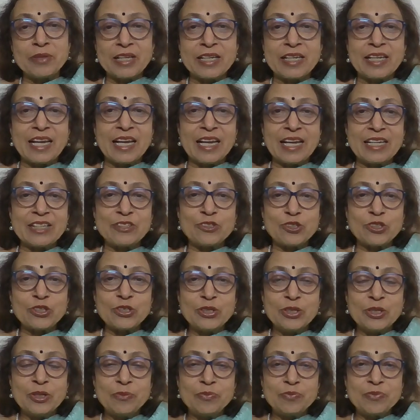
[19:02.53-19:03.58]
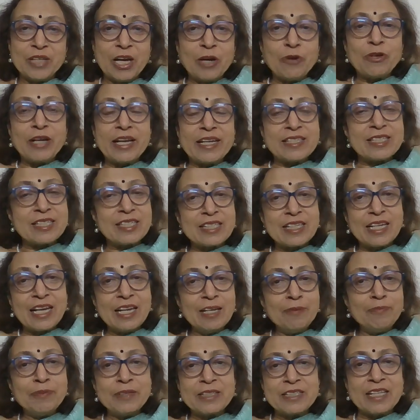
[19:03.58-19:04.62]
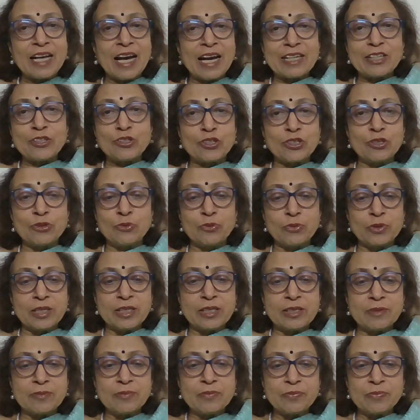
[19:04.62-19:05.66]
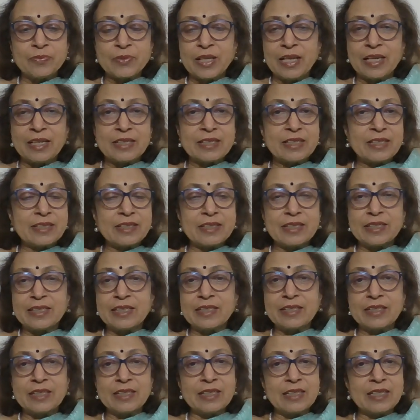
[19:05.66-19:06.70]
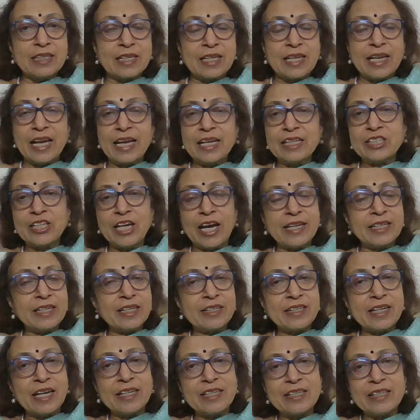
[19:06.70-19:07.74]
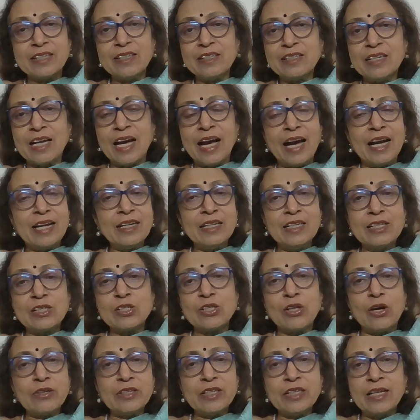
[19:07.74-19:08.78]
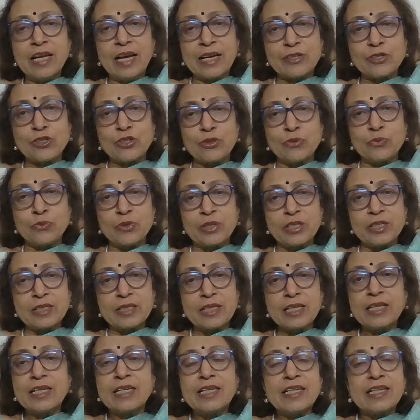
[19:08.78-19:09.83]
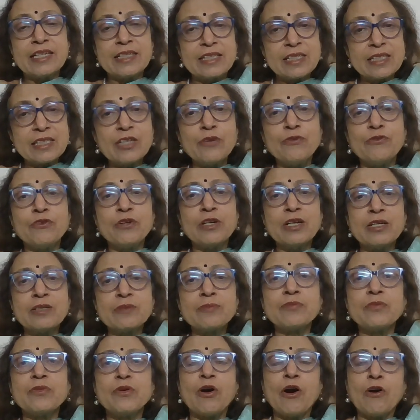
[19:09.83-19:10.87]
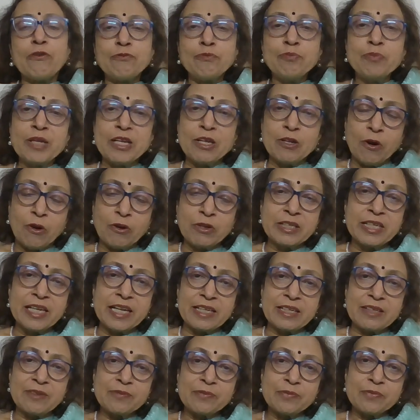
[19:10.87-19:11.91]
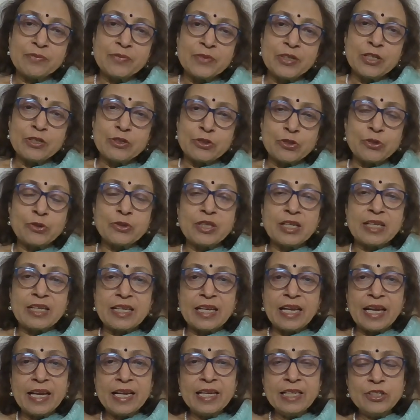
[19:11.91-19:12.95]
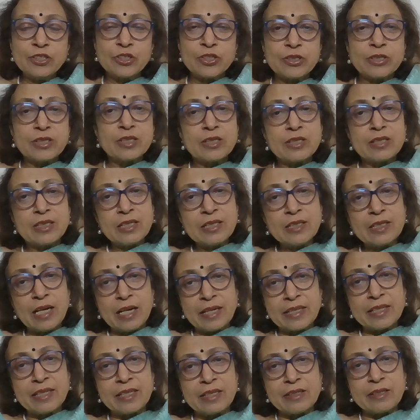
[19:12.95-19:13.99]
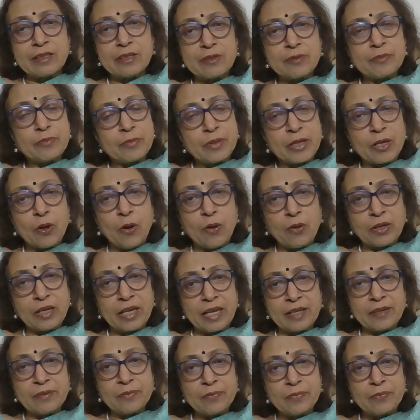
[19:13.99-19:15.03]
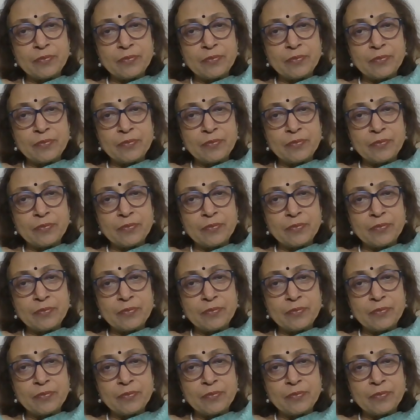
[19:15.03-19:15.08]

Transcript: the cage. Now, escape is action word. The cage had a tiger. Had is not an action word. It is a word of belonging. So the cage, the tiger, belonging.